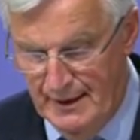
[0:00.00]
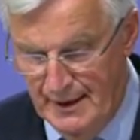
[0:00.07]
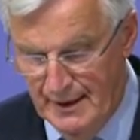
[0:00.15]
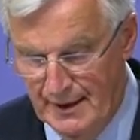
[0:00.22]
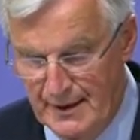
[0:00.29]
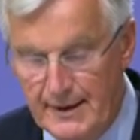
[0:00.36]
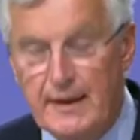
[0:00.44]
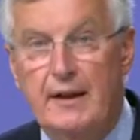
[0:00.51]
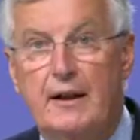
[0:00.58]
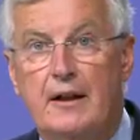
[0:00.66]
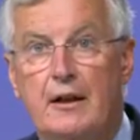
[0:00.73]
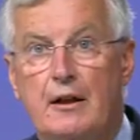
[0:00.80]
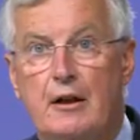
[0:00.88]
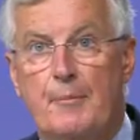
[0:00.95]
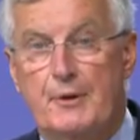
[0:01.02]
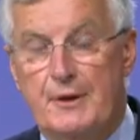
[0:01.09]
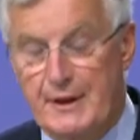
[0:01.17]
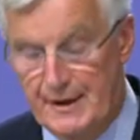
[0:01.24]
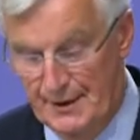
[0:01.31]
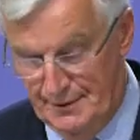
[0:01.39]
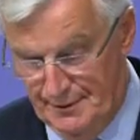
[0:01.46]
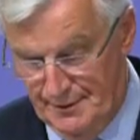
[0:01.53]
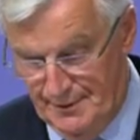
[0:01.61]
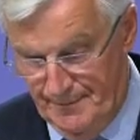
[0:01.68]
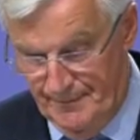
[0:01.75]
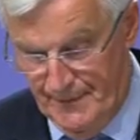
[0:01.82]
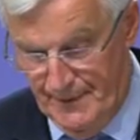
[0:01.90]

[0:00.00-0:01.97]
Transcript: clearly communicated.